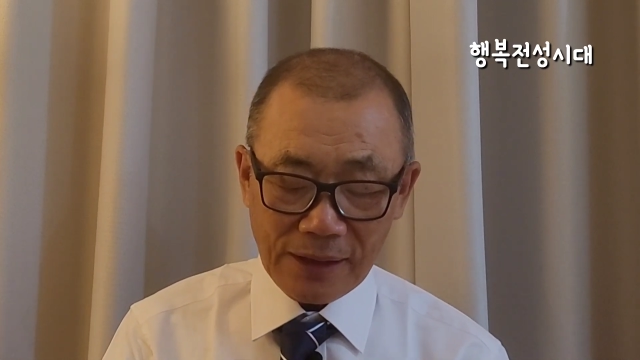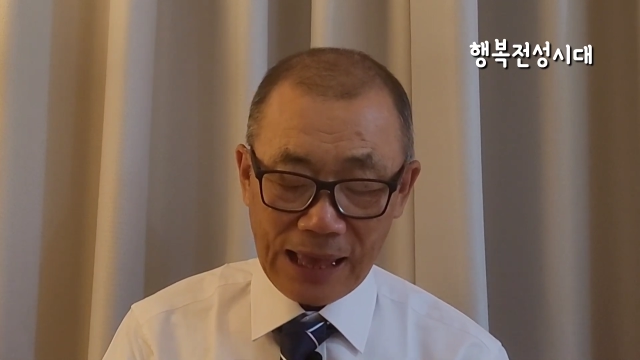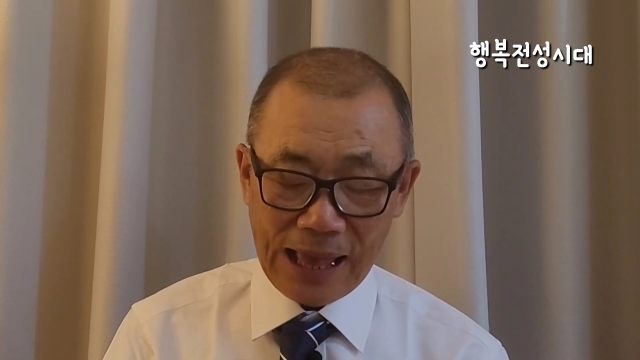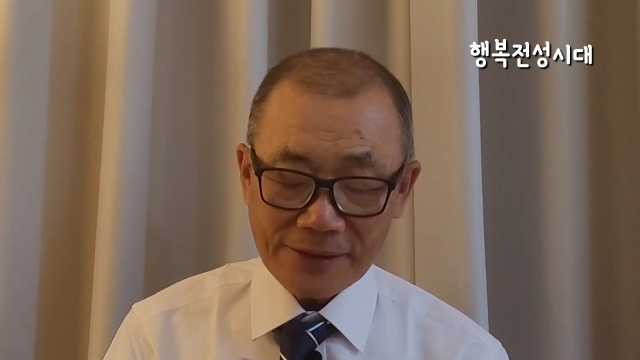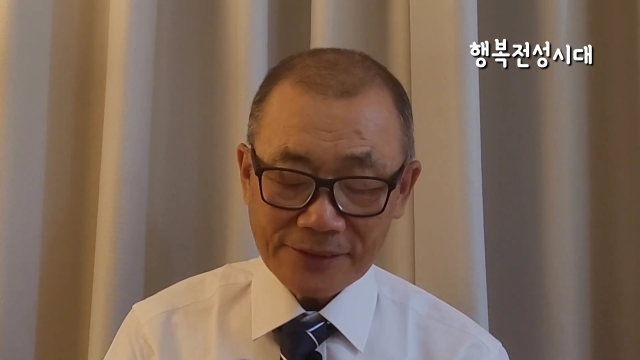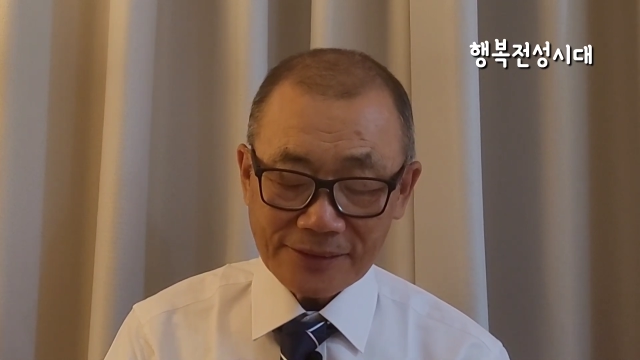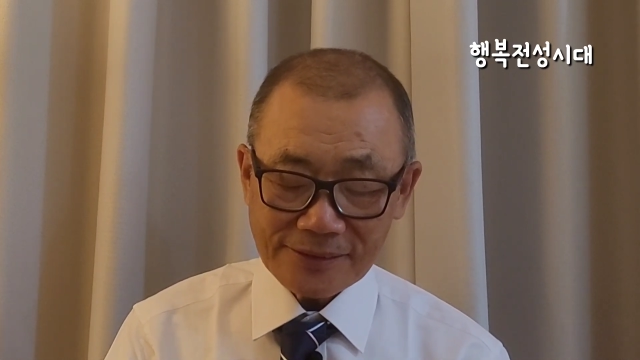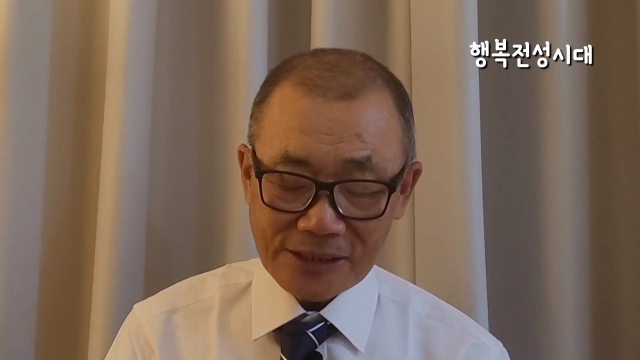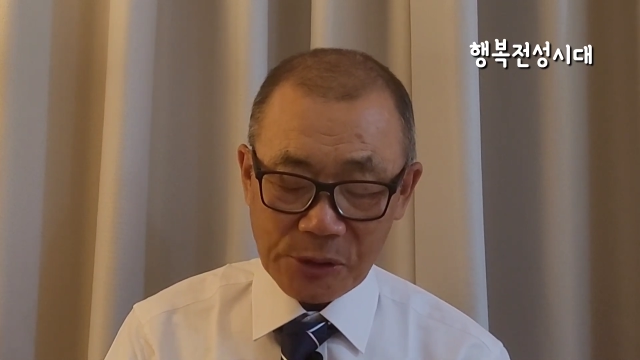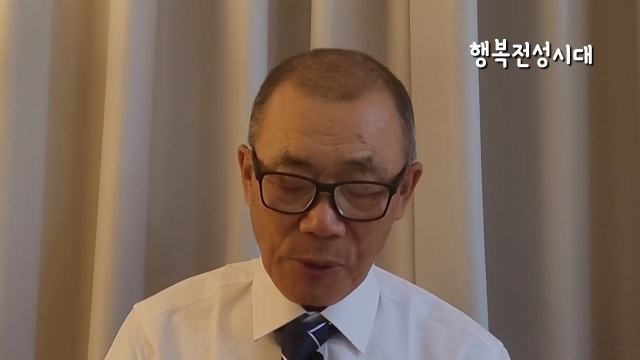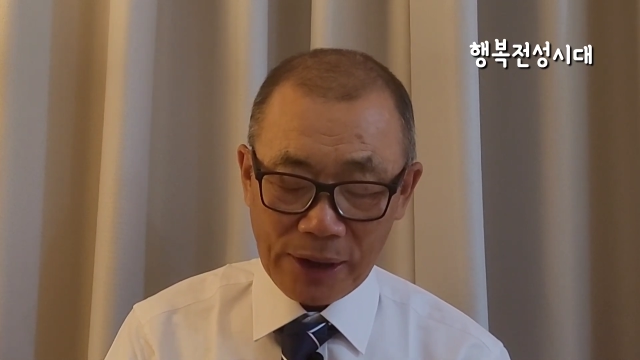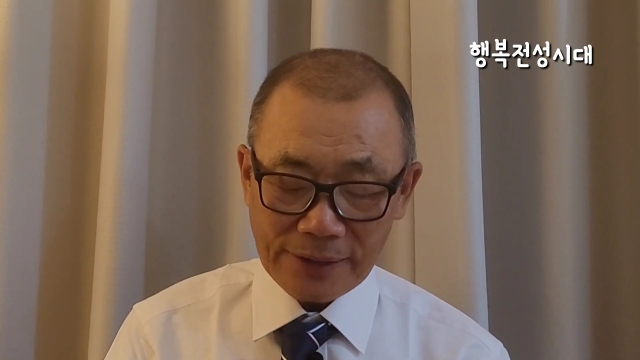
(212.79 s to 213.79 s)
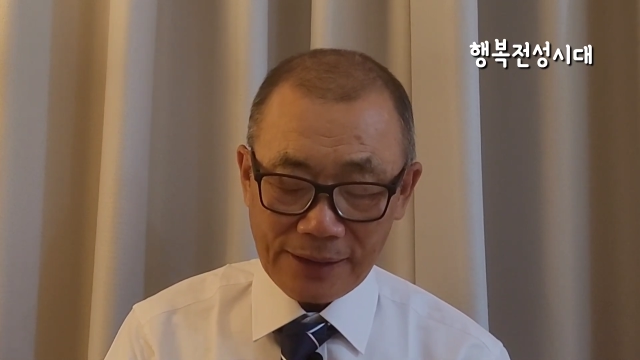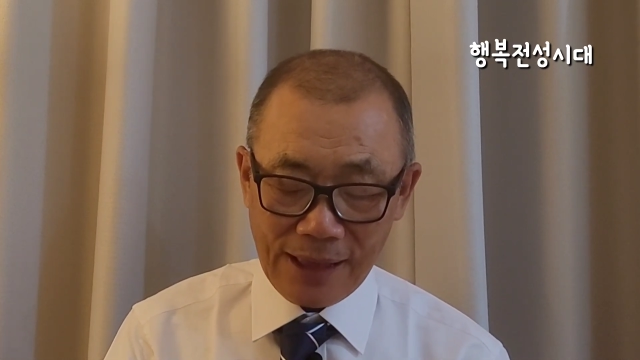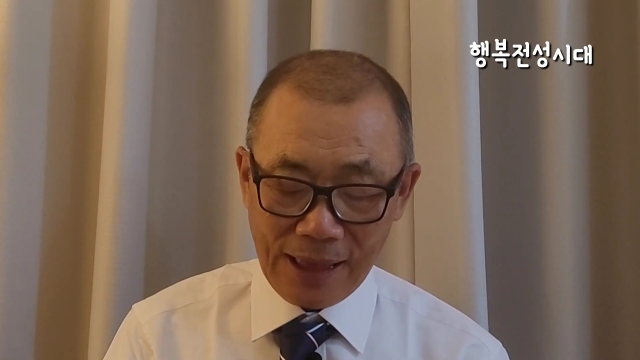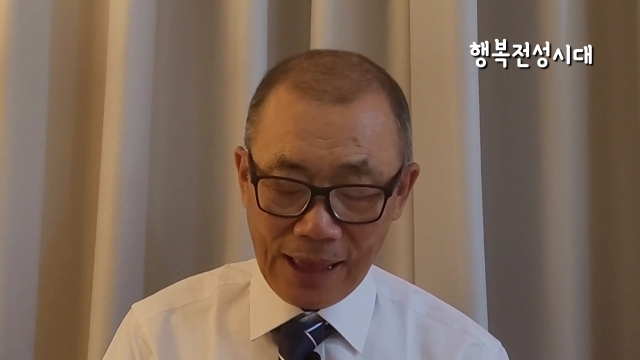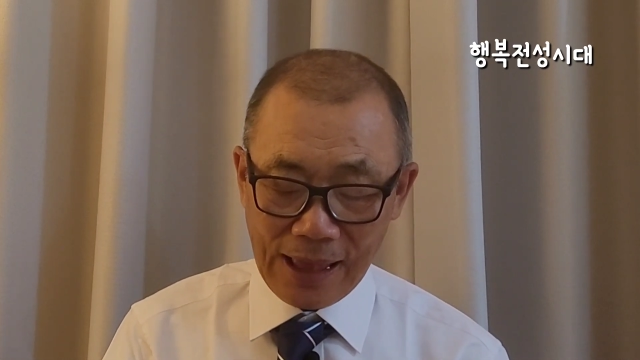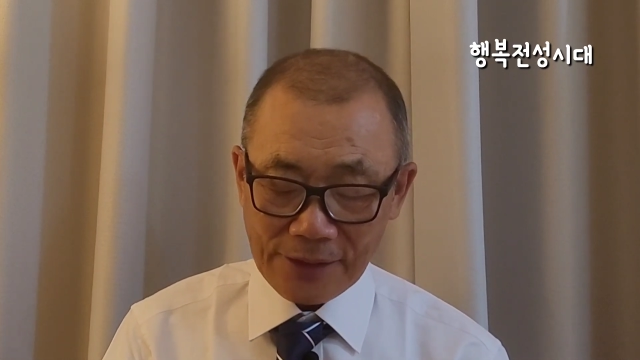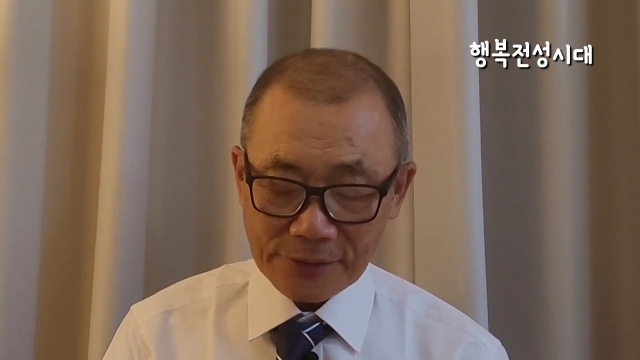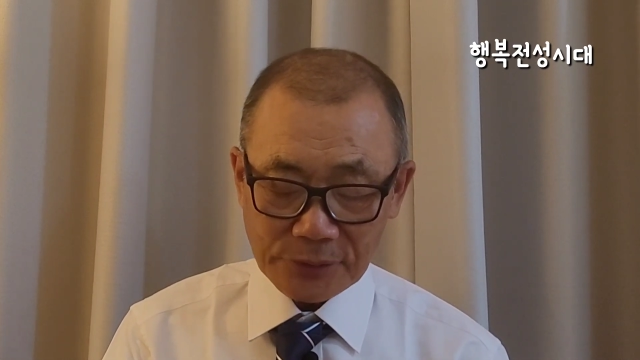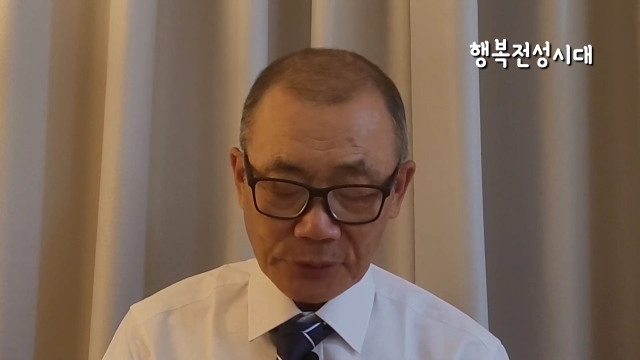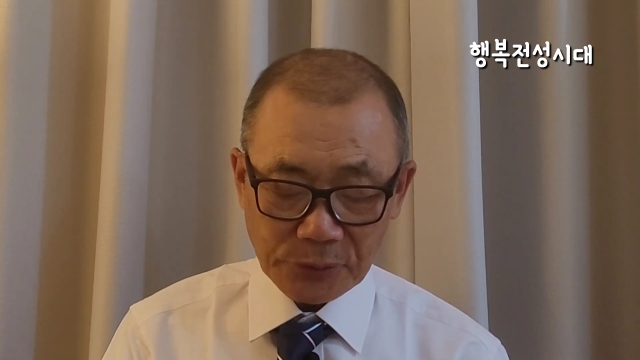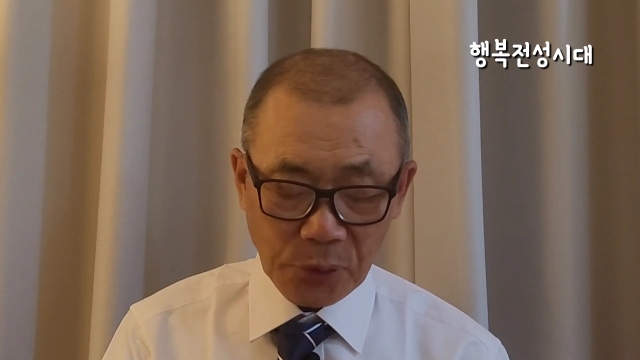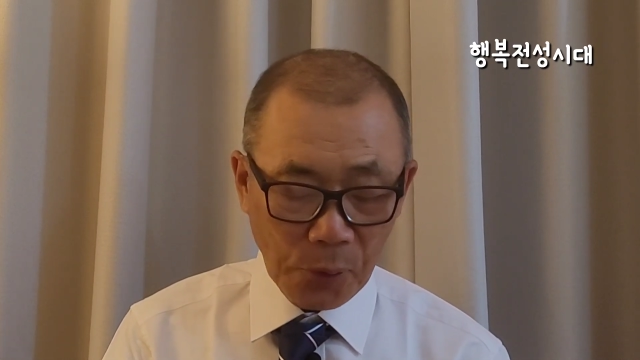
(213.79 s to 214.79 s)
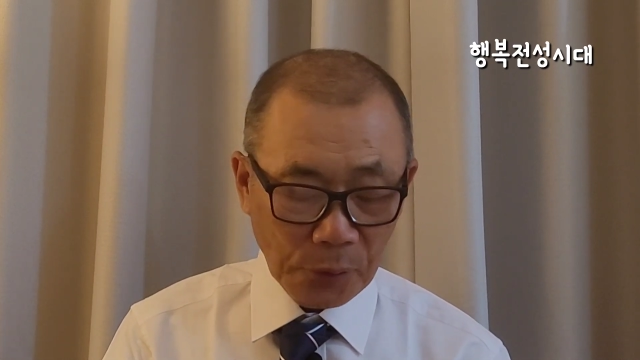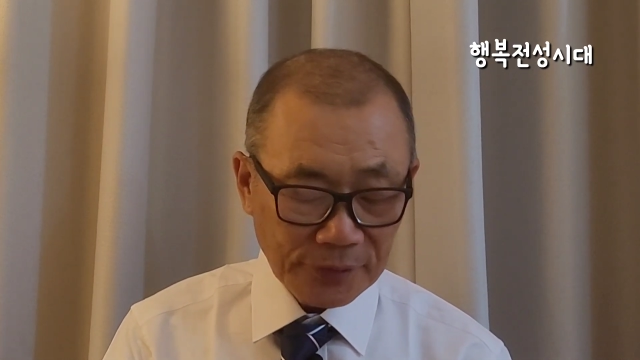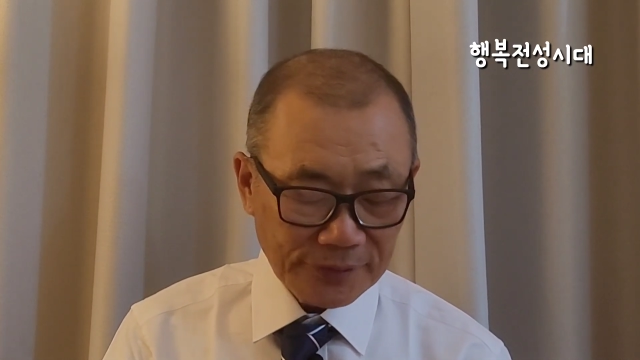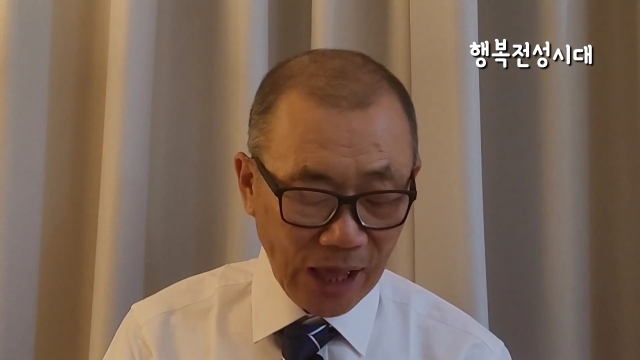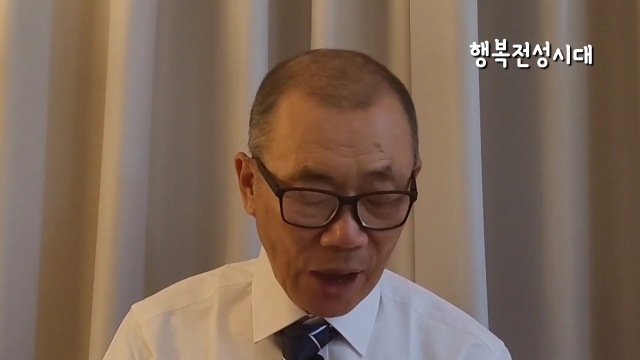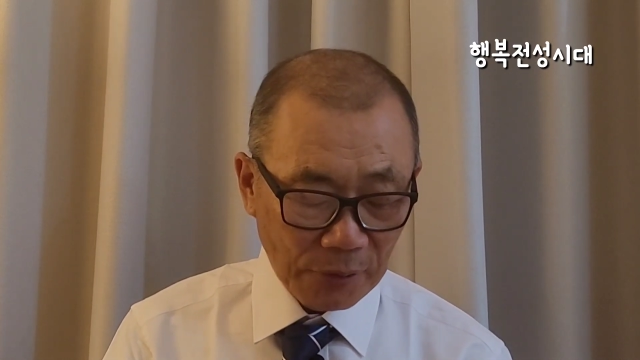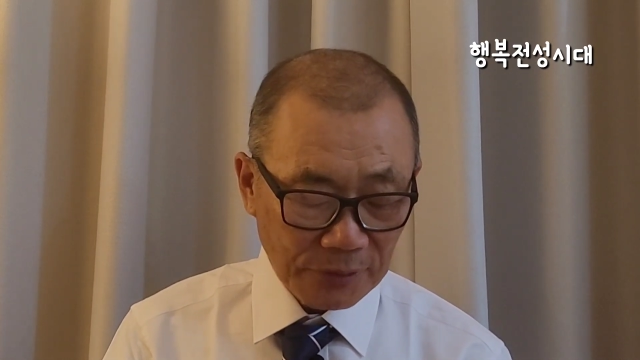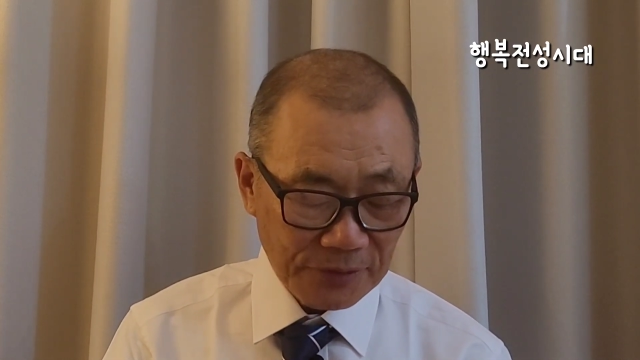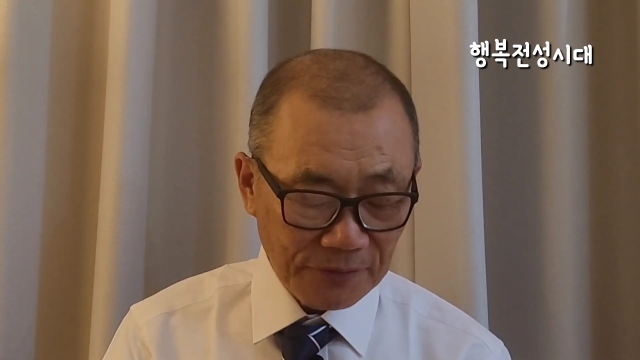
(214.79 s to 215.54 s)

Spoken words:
as C1 has no sound